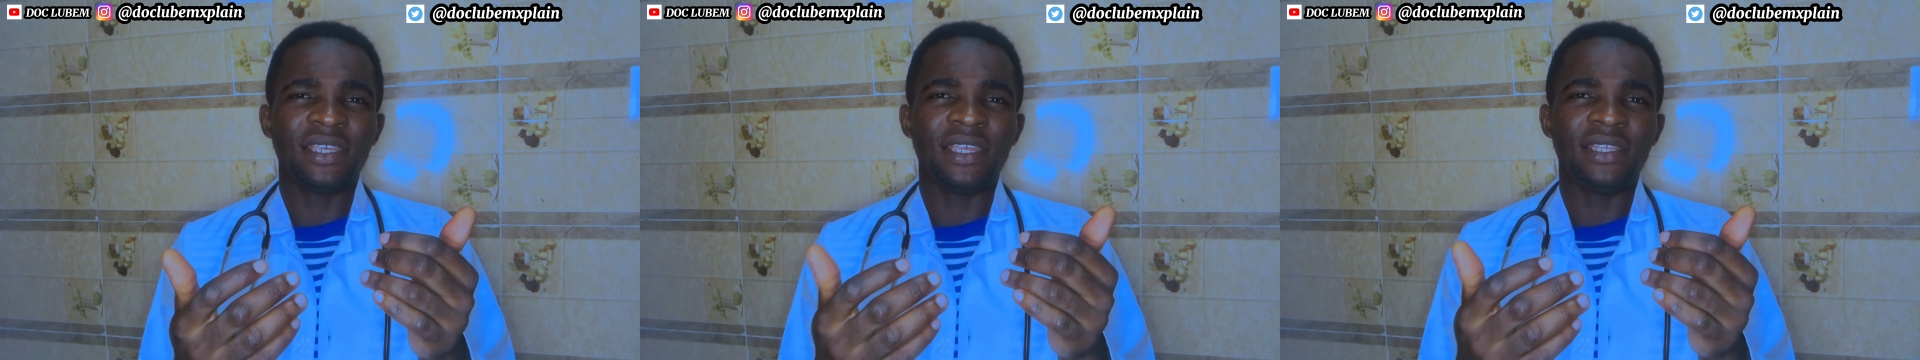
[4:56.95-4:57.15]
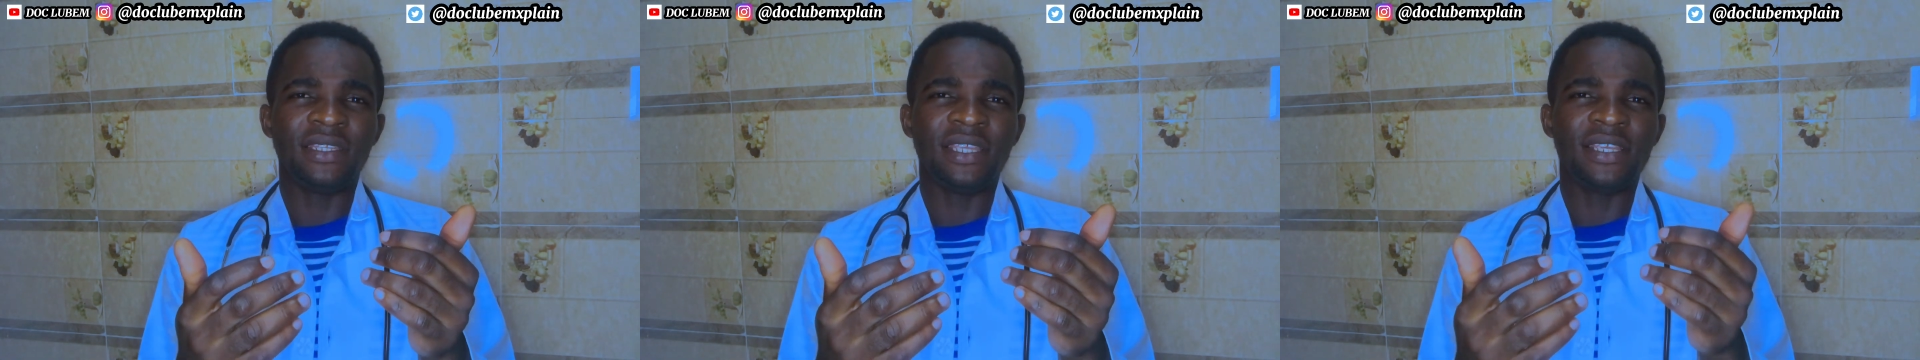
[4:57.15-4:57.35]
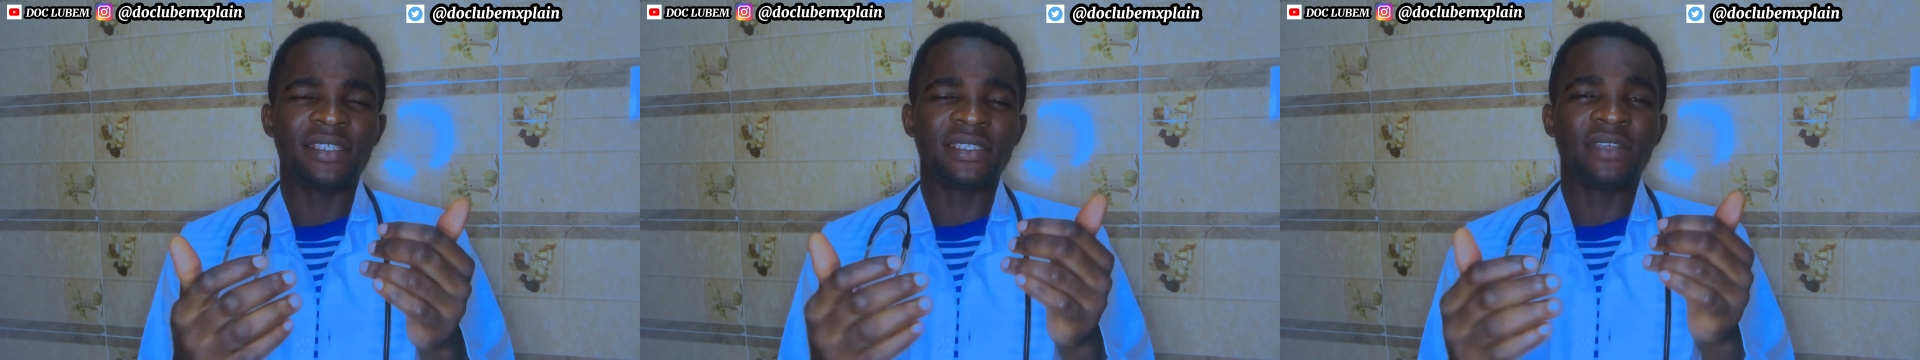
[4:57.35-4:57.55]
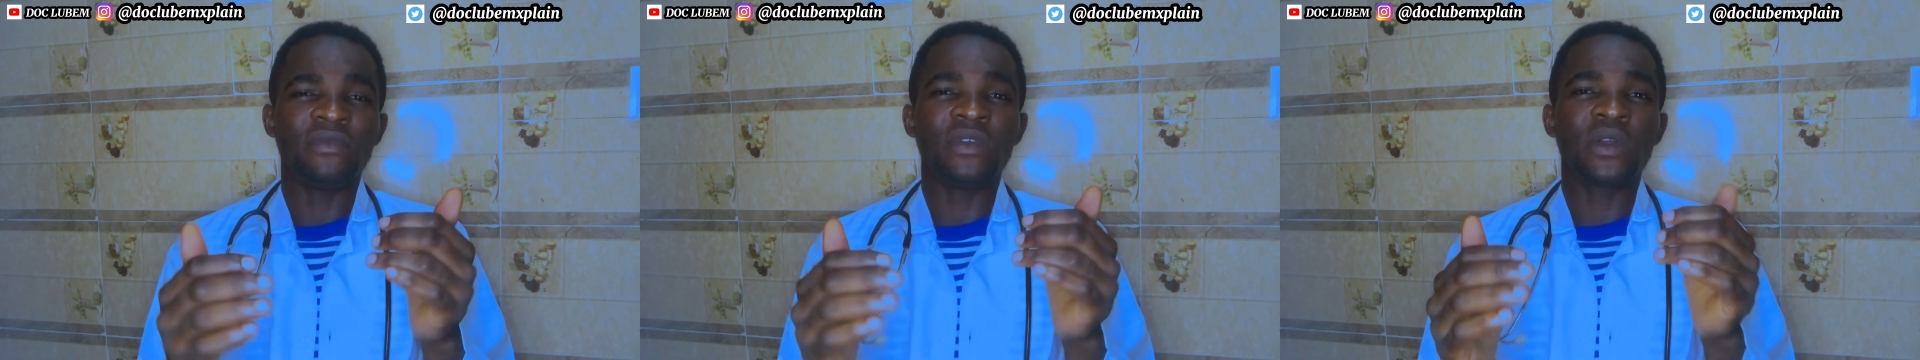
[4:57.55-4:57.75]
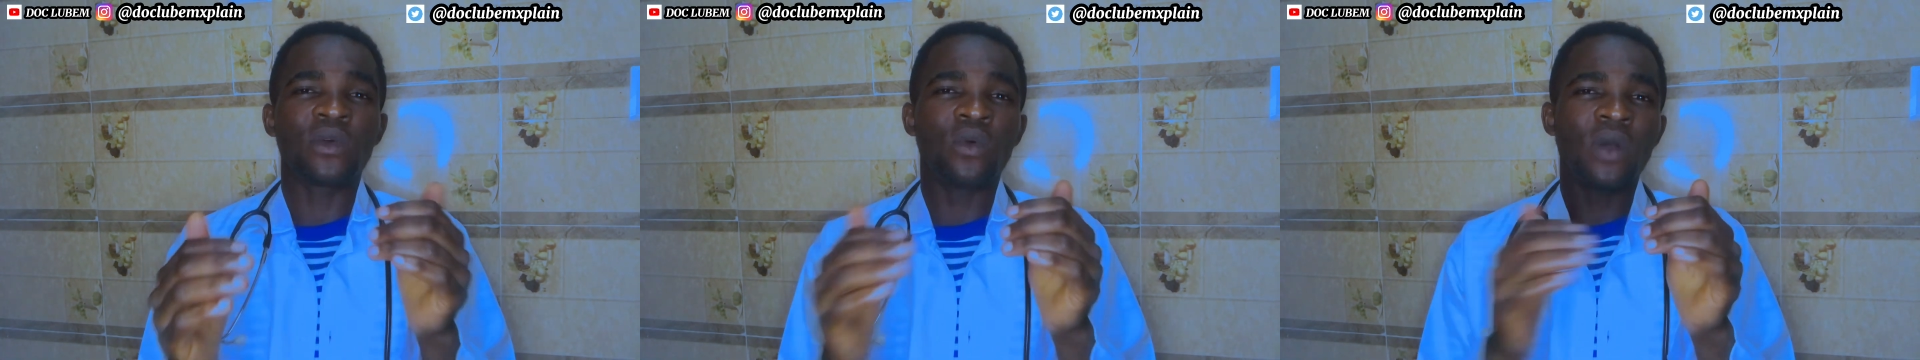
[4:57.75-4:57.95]
it is a
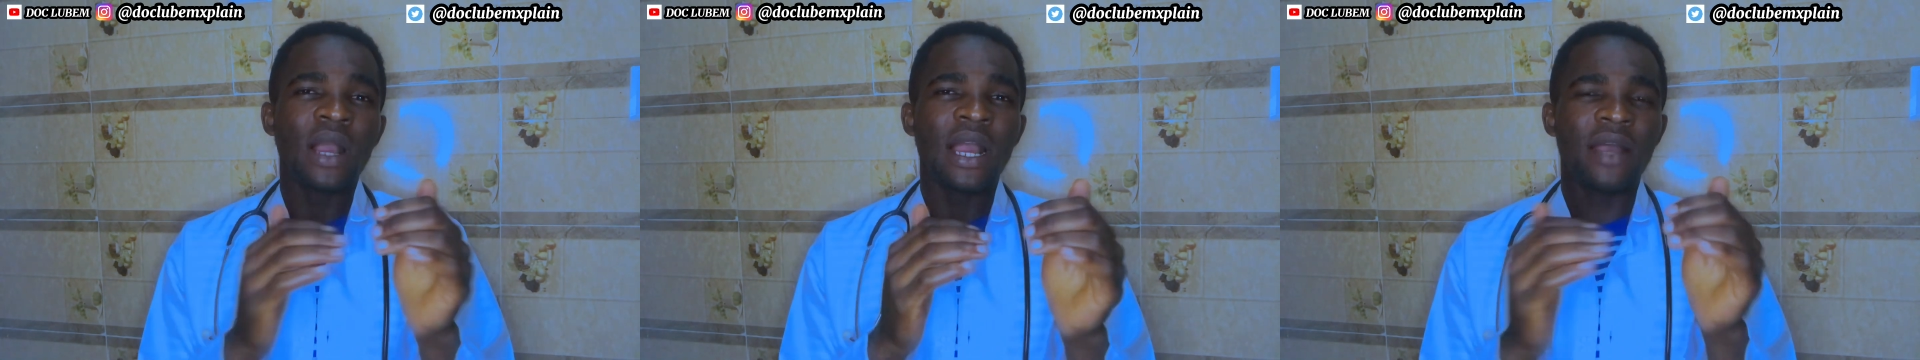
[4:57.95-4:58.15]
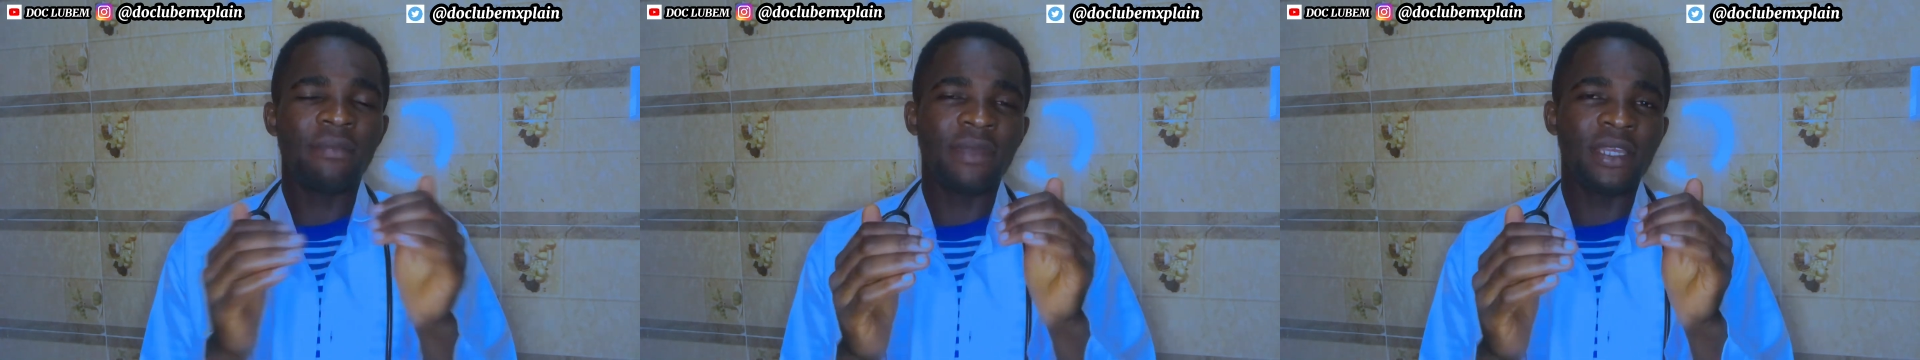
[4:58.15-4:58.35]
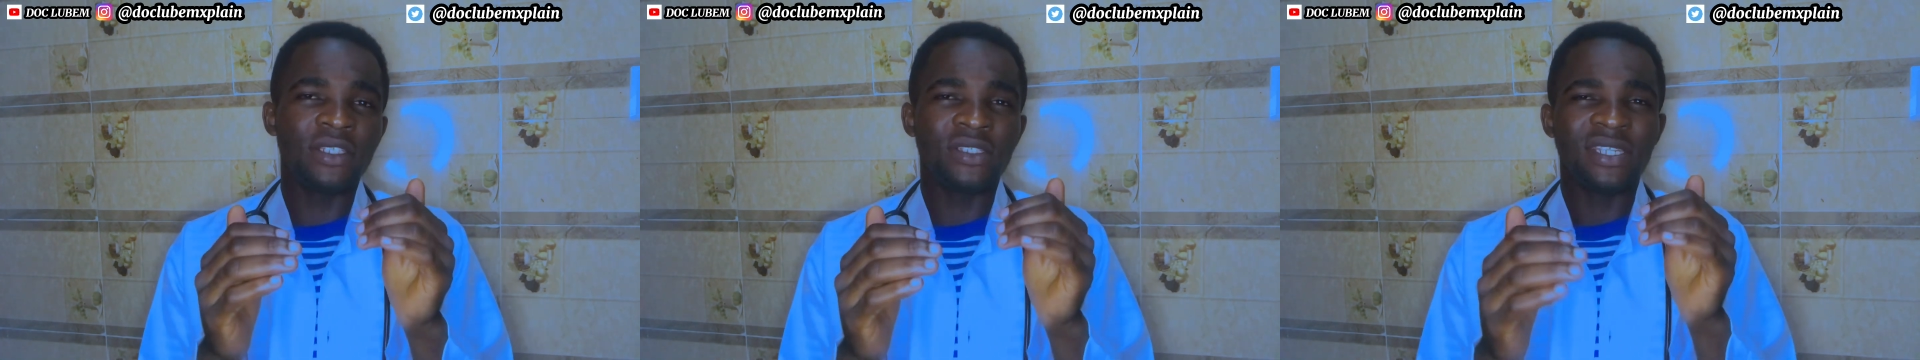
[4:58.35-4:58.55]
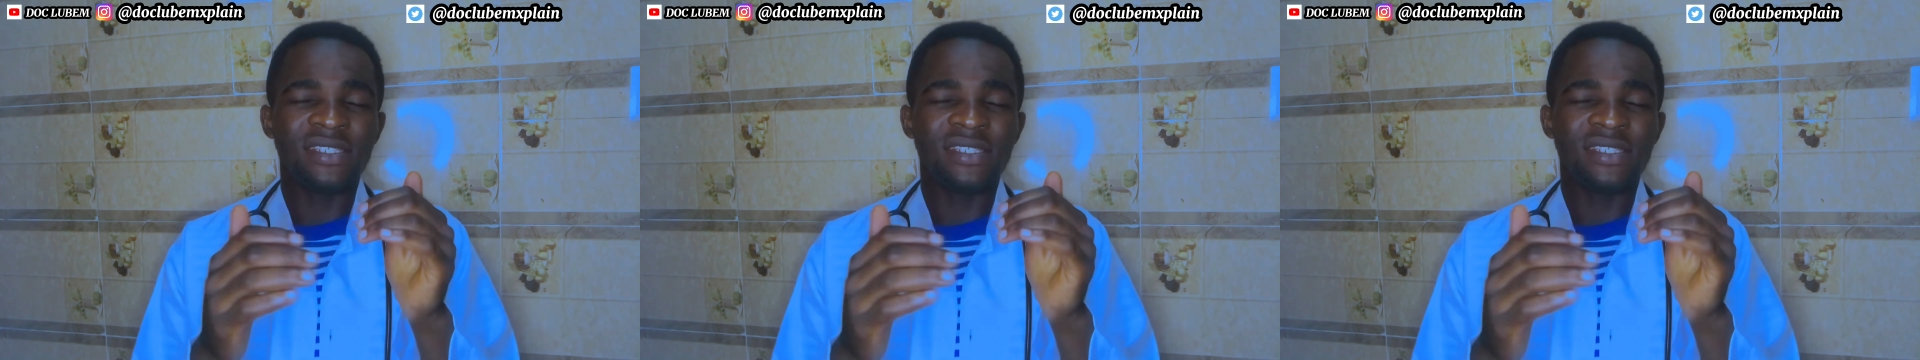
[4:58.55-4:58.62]
requirement,